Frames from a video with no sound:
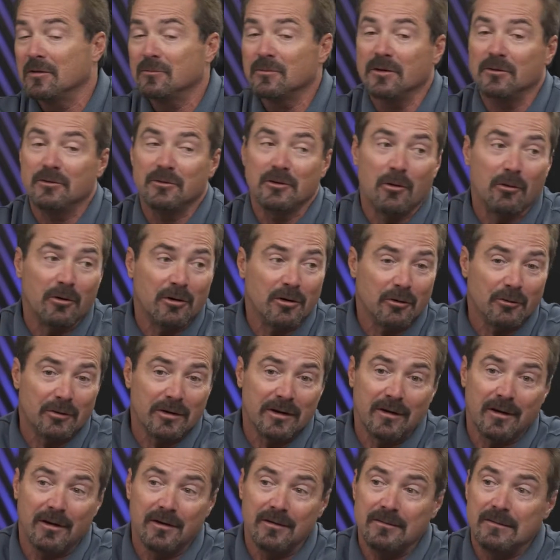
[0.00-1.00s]
we don't agree
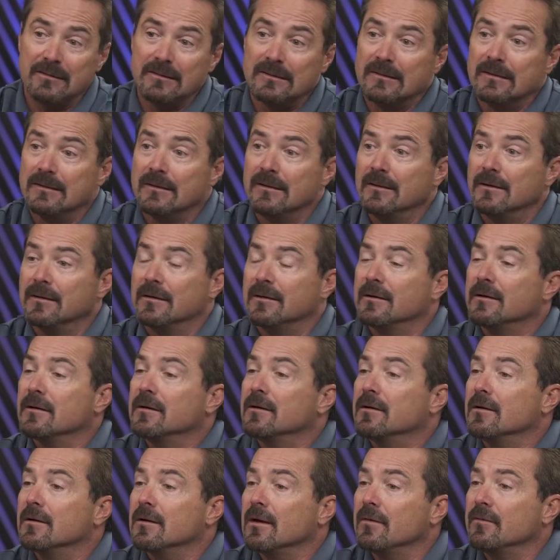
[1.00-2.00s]
on.
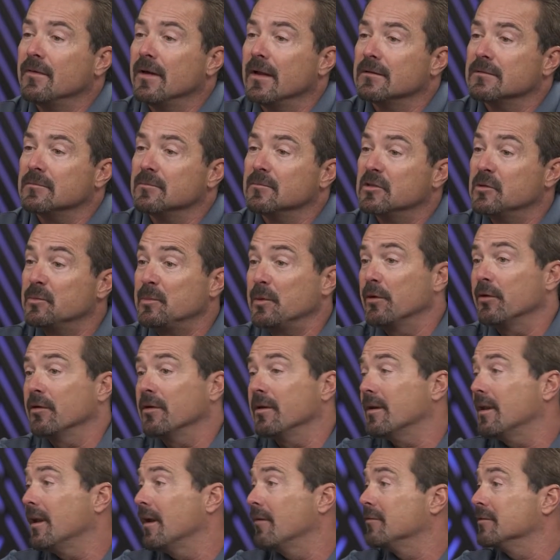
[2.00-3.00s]
I've had some
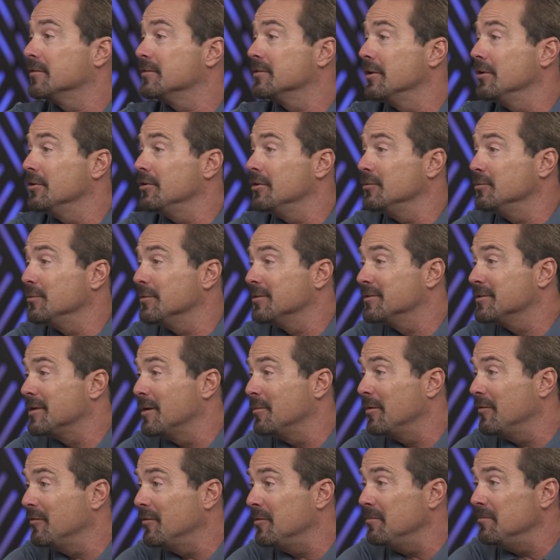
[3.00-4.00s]
spirited conversations with
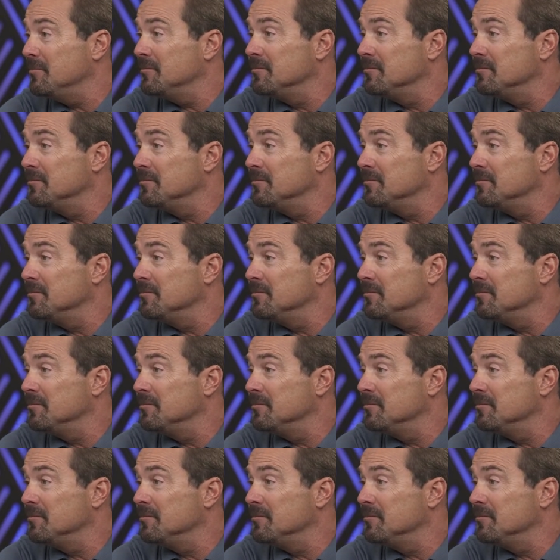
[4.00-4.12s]
some of them.